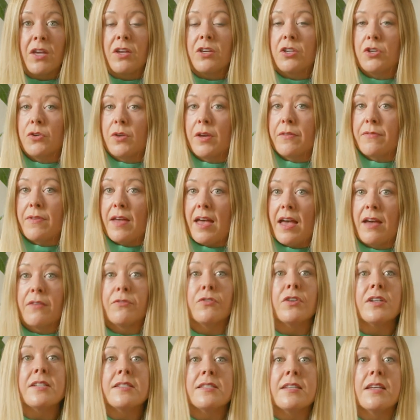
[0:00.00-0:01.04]
You give
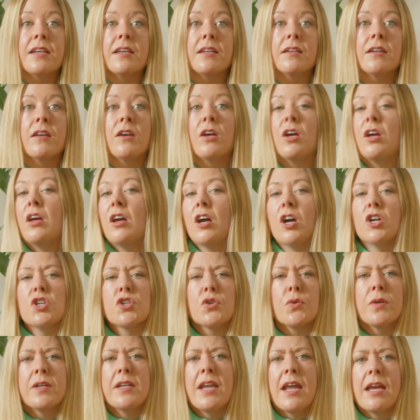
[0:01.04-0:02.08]
every scene a
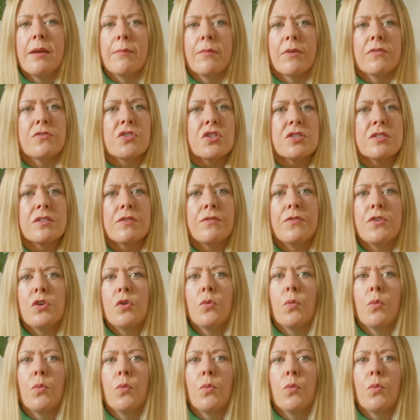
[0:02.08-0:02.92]
short name of just a few